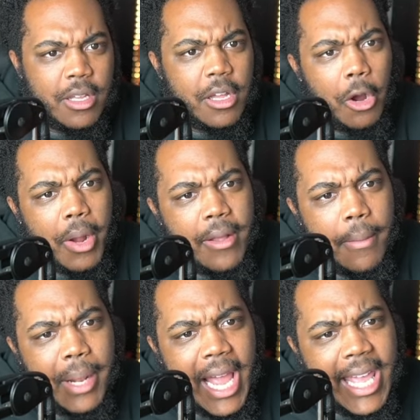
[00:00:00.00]
All right,
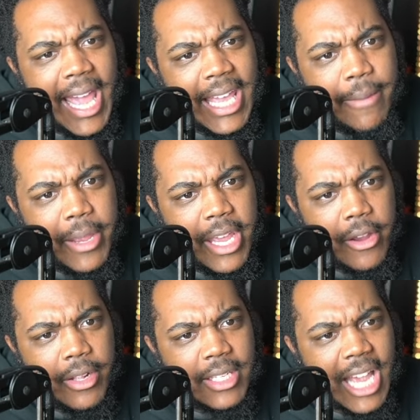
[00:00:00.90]
but I can't keep it here
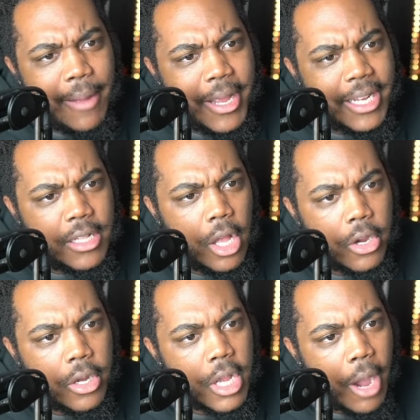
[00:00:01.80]
in this cabinet any
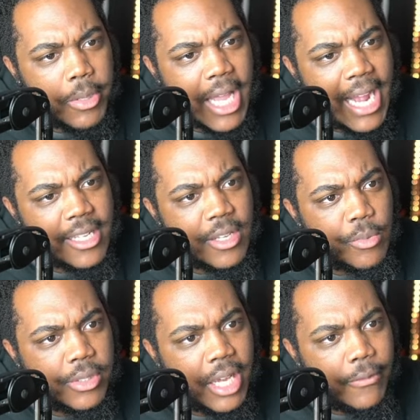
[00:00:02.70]
longer. I want to hide it
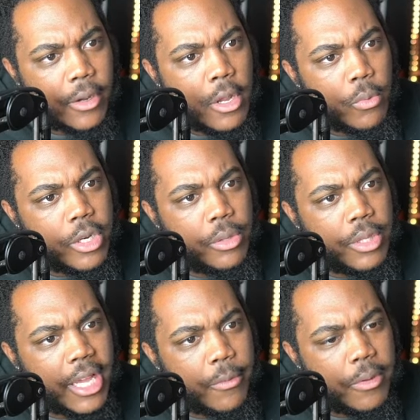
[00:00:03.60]
somewhere safer. What do you
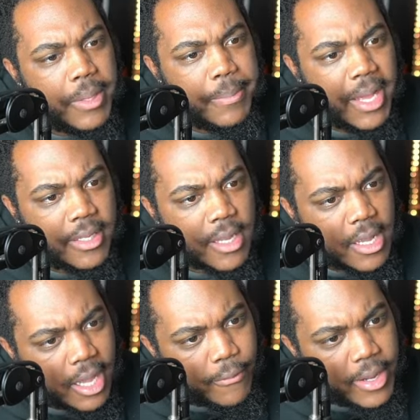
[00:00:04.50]
think it would be best?
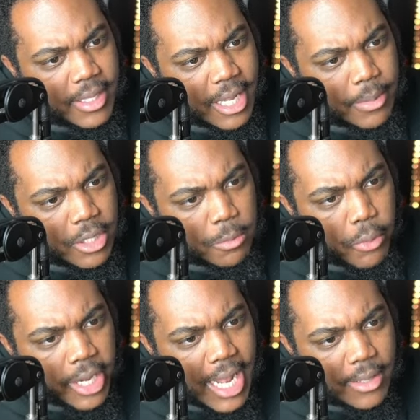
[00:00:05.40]
If we attempted to
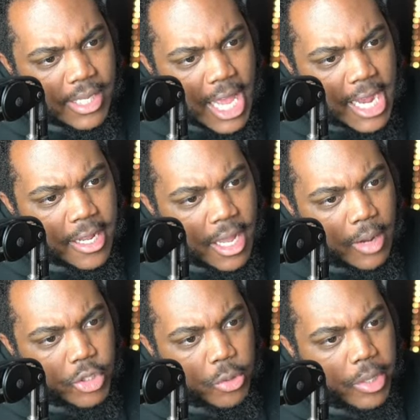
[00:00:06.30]
break it outside, I'm
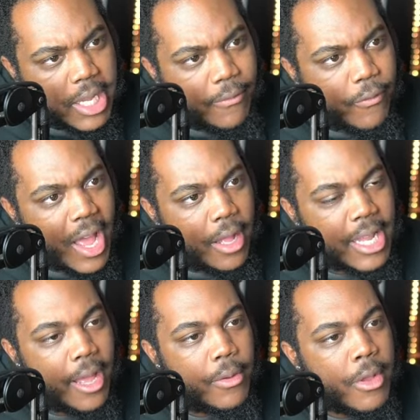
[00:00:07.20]
sure we would get found
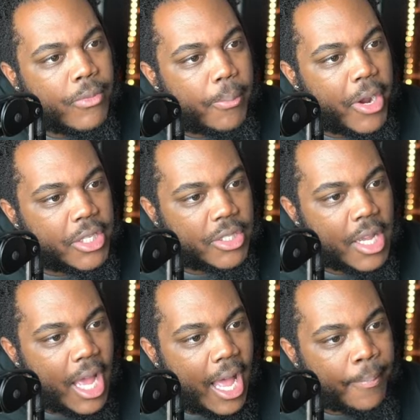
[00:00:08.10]
out. The branches.
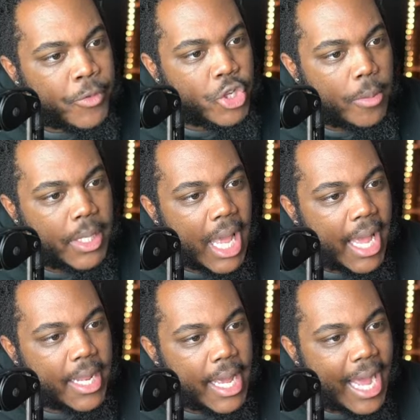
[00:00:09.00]
Ah, Jobin, I,
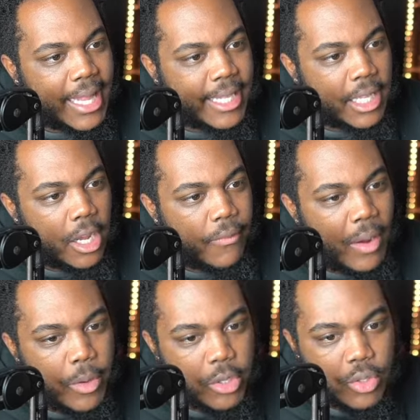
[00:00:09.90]
I like to clarify
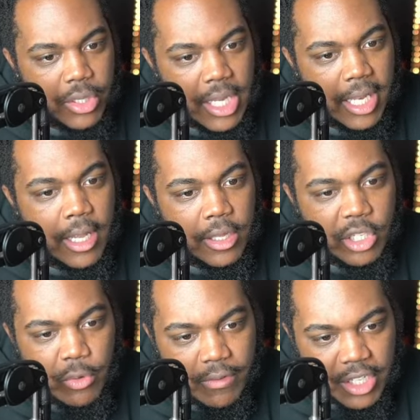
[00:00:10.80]
what you just said. There's
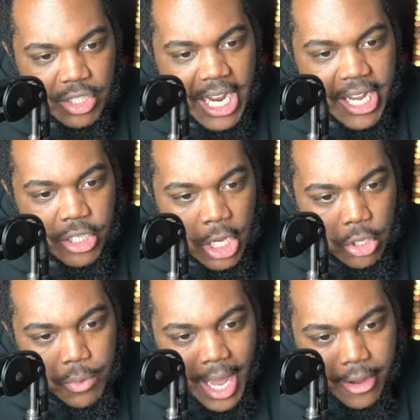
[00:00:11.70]
equivalent exchange.
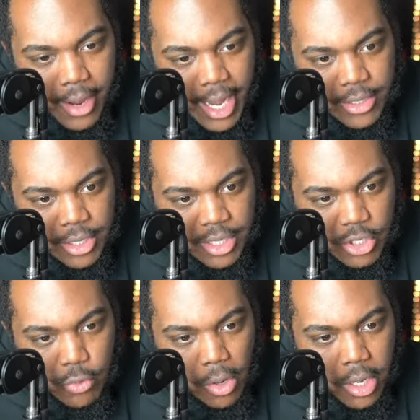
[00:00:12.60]
You got your hands on this new
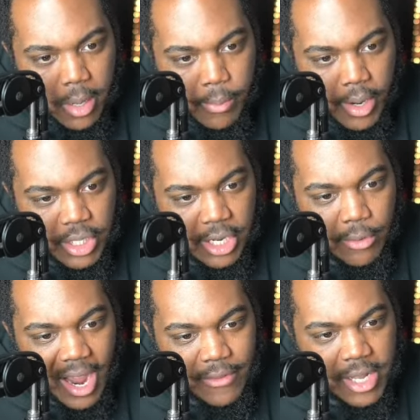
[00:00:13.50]
World Cup branch and
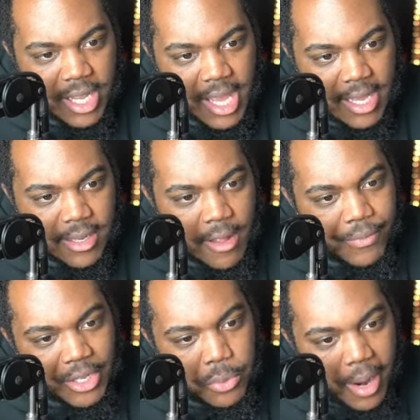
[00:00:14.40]
grafted it. Yes,
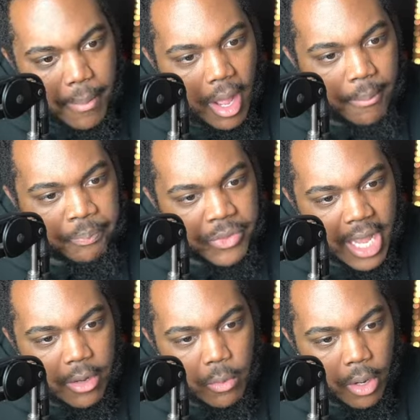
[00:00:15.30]
that's right, Mom. And
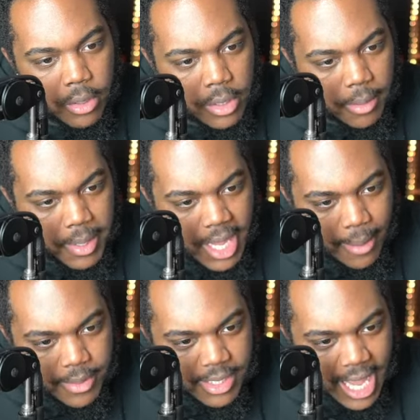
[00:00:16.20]
it worked. The
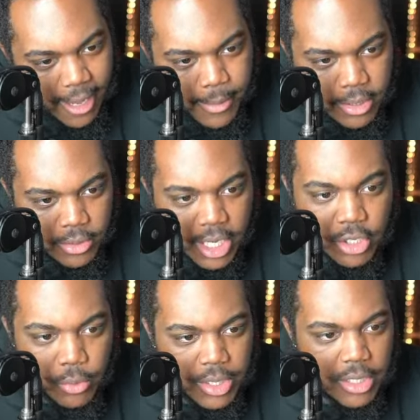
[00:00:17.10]
Miyama stag beetle's
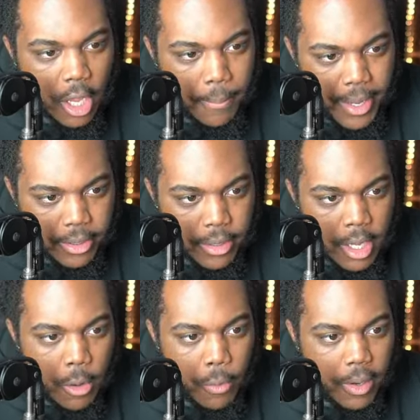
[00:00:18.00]
injuries saw better.
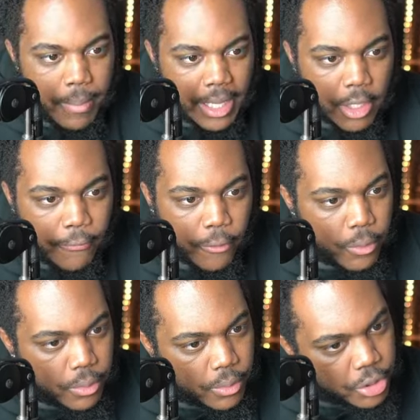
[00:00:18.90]
What about the
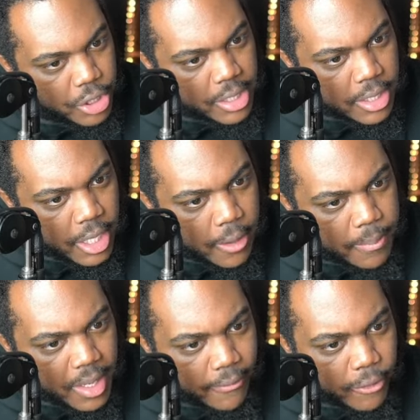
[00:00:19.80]
fruit? Shouldn't there
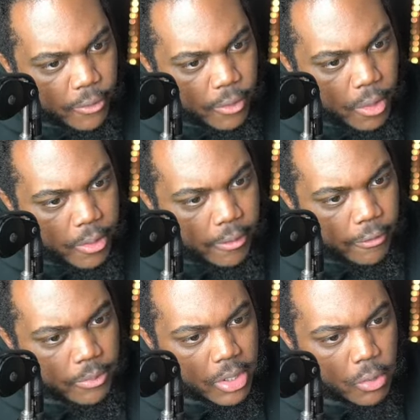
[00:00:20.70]
be a fruit growing
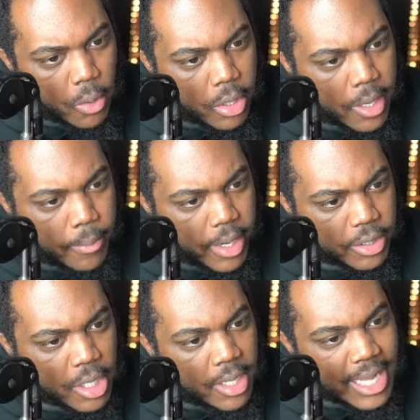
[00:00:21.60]
from the new World Cup branch?
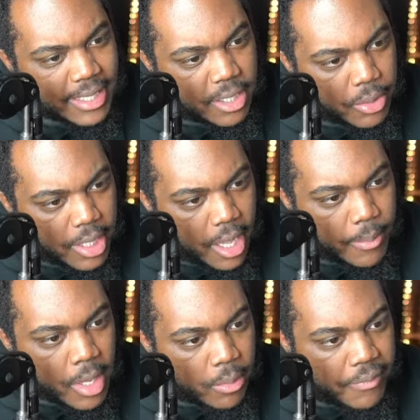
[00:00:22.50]
That's still to come.
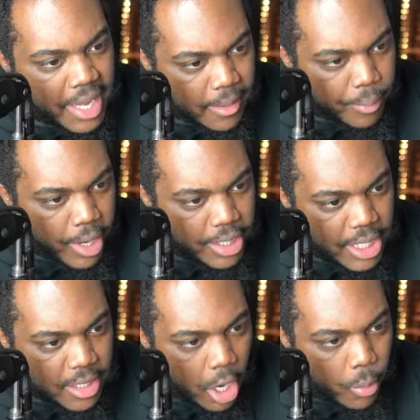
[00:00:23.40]
We've got the branch.
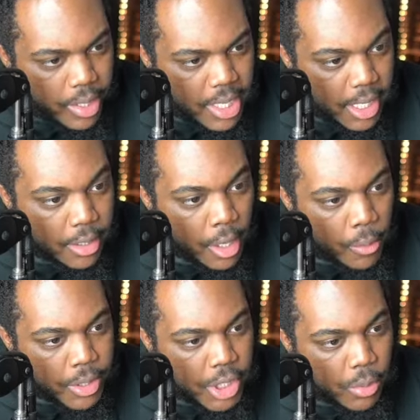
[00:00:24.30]
That's all we need.
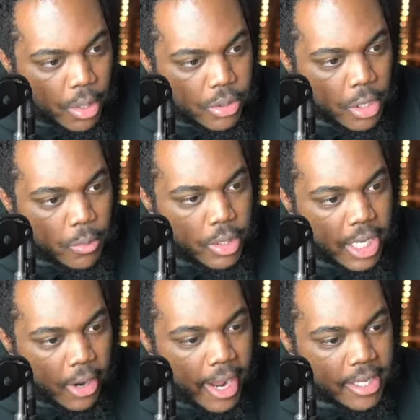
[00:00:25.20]
Once it grows, we'll get
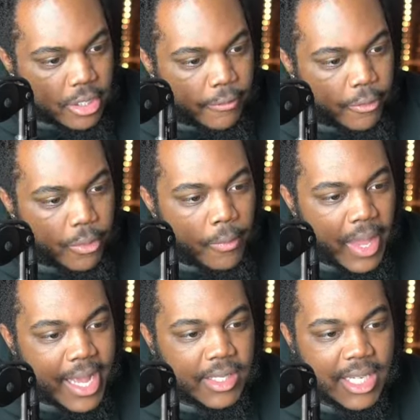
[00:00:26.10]
our hands on the fruit
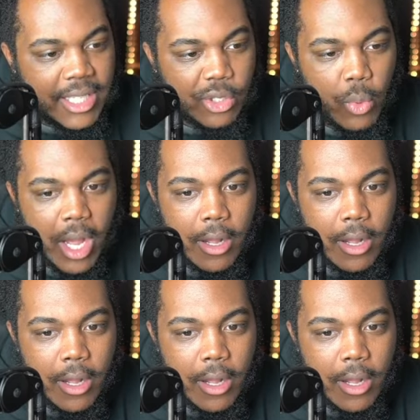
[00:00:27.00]
and seeds as well.